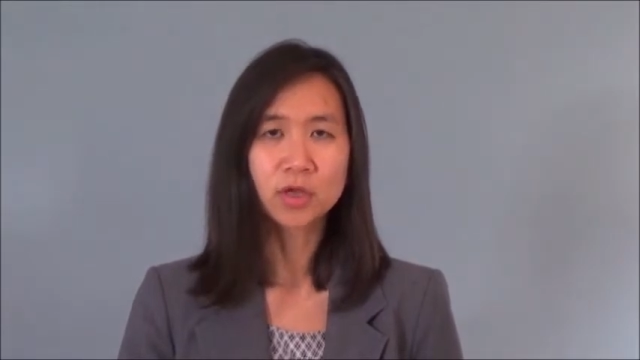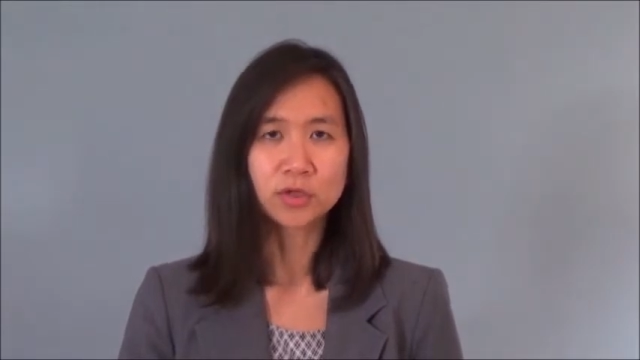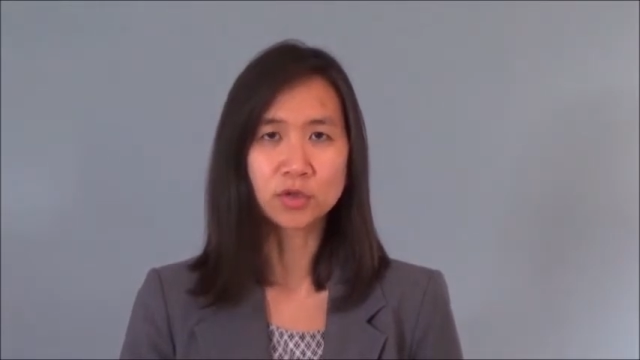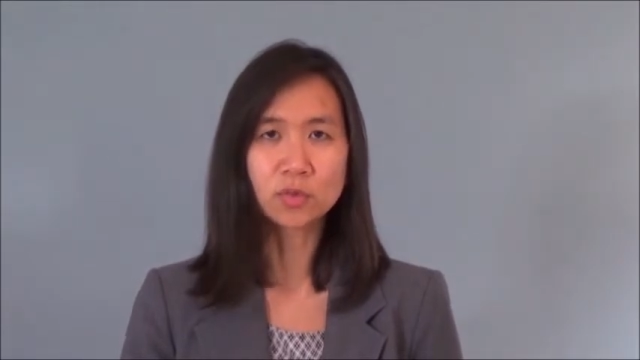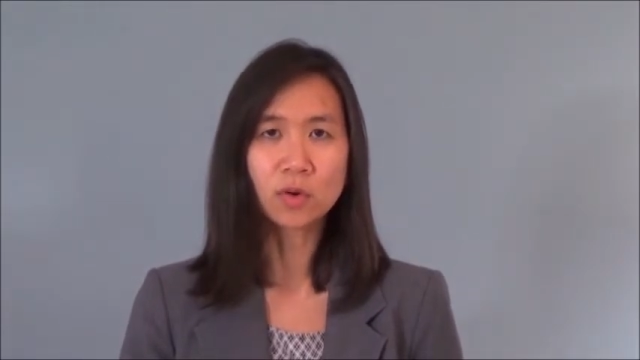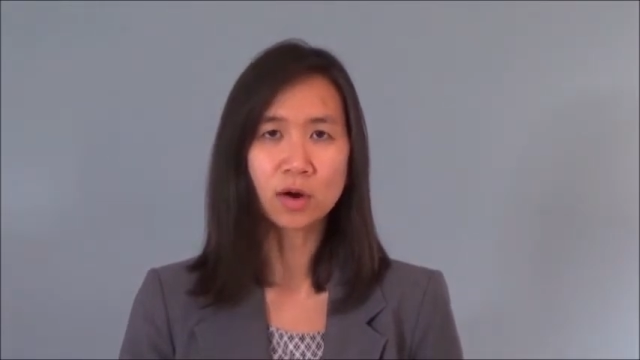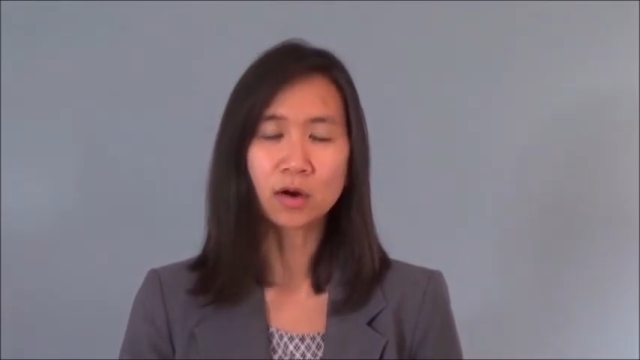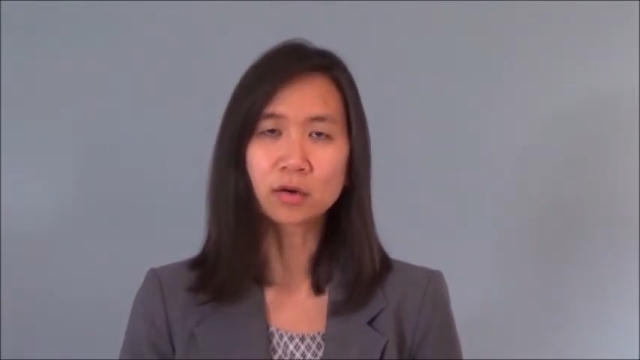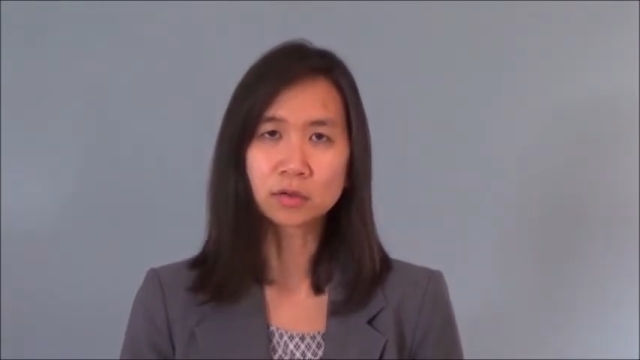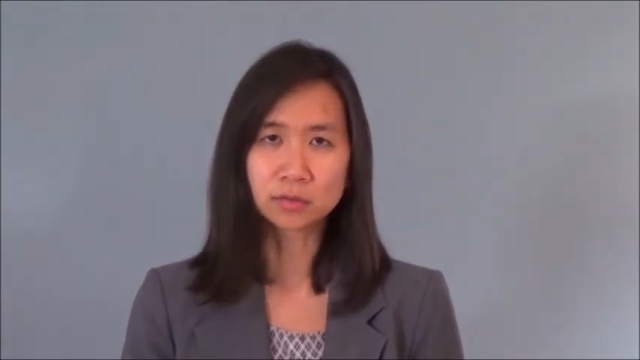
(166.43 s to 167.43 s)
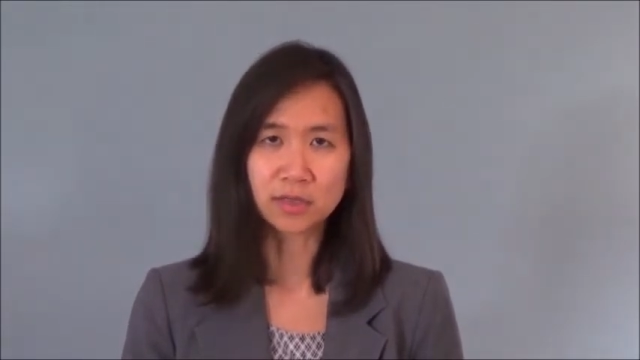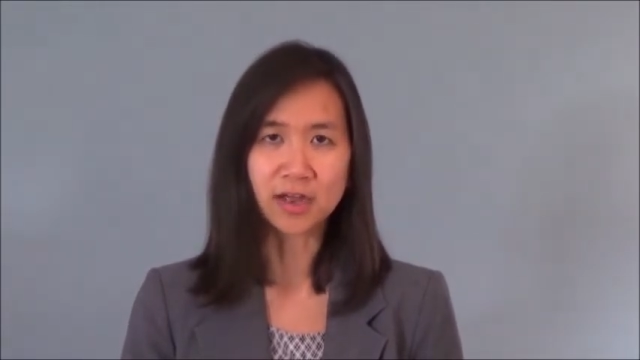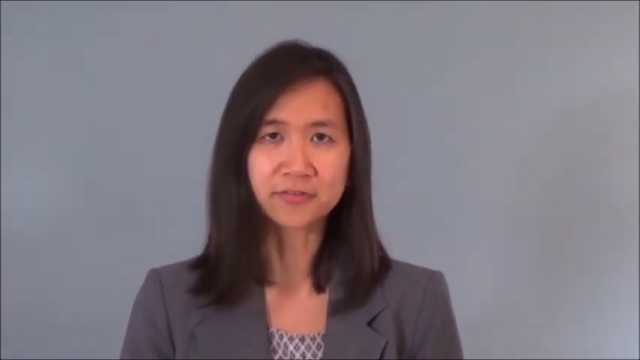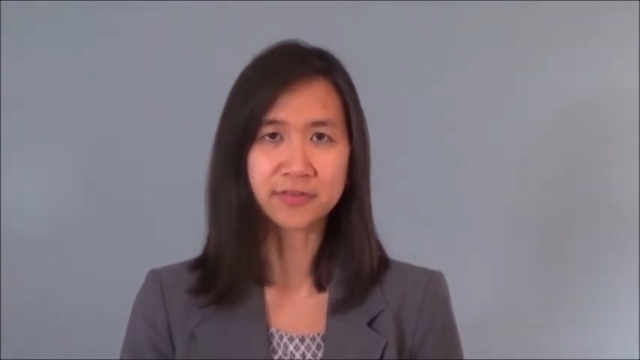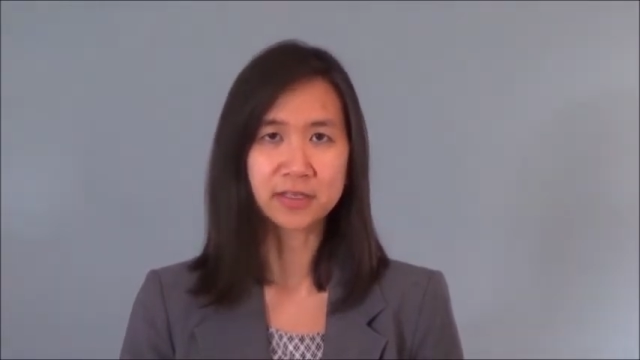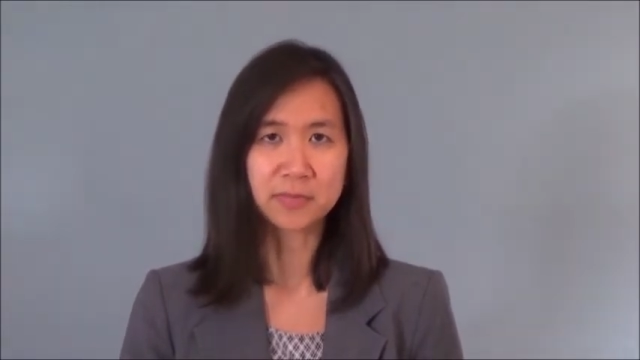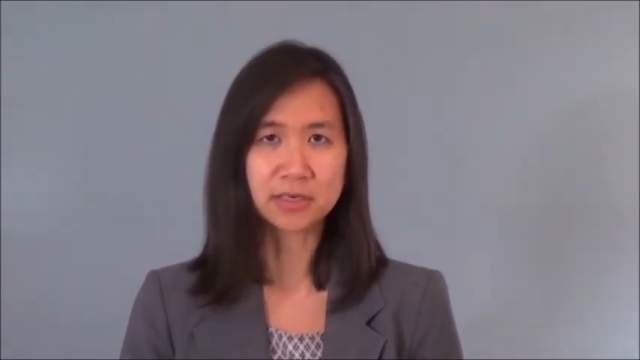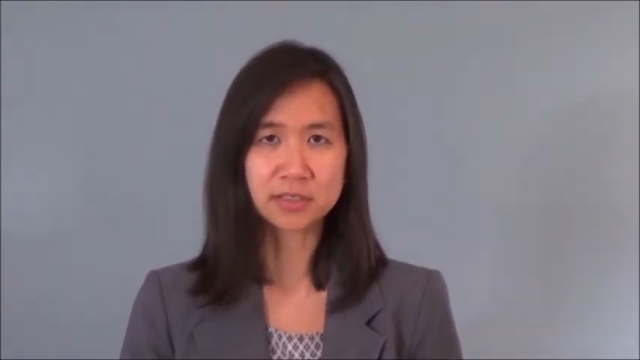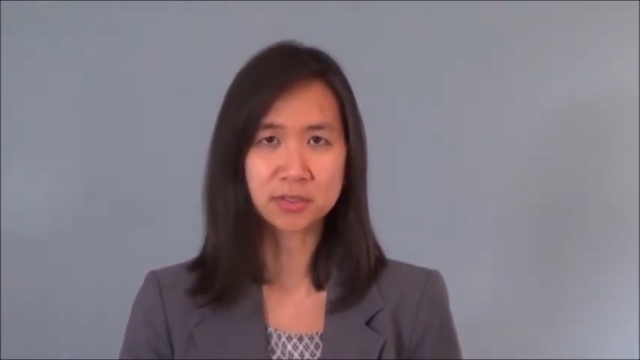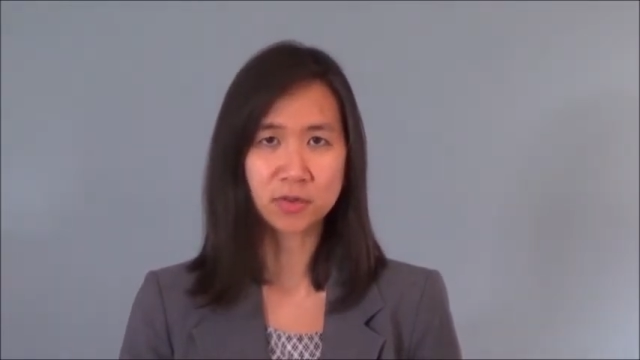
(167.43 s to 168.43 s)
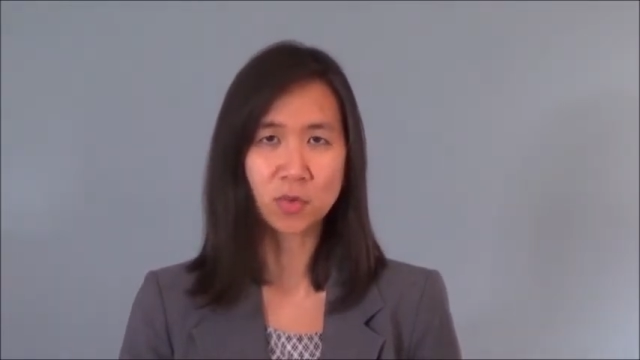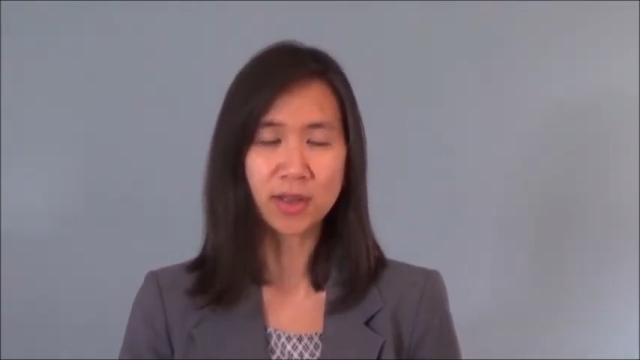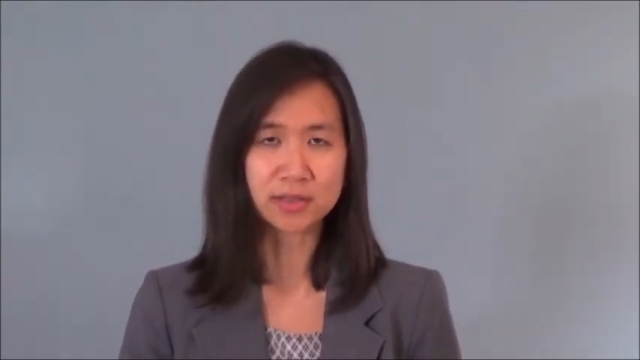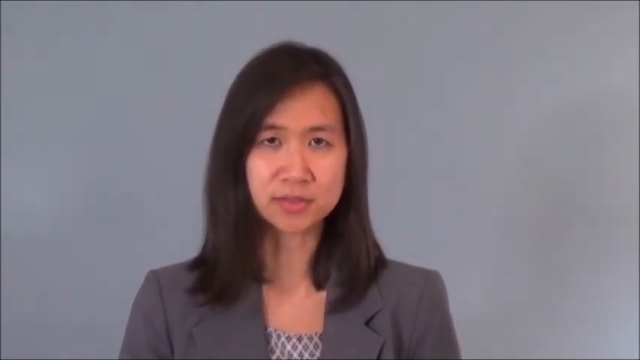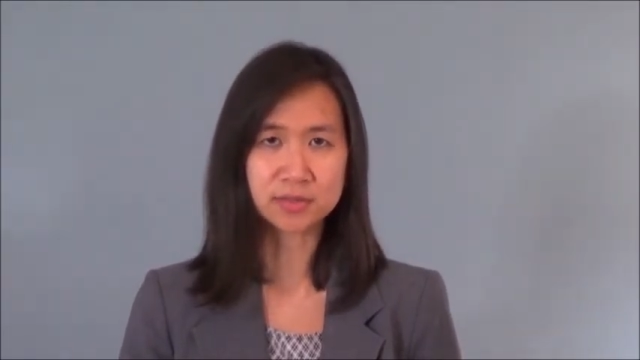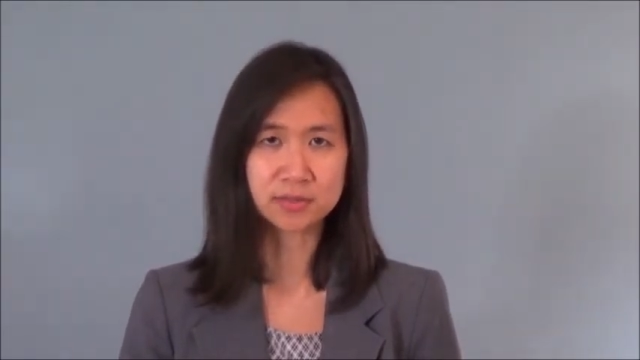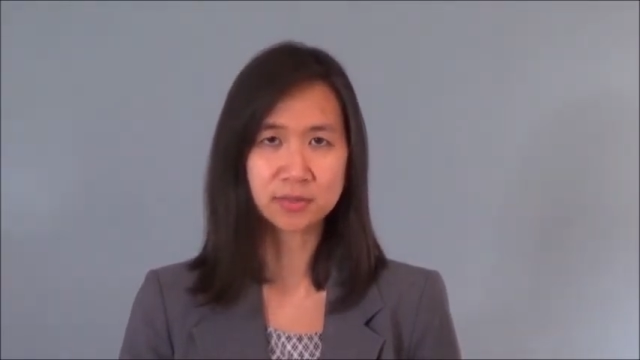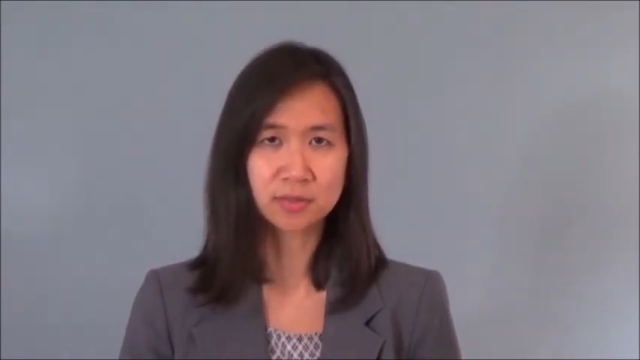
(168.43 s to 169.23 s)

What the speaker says: you are lawfully admitted to the U.S.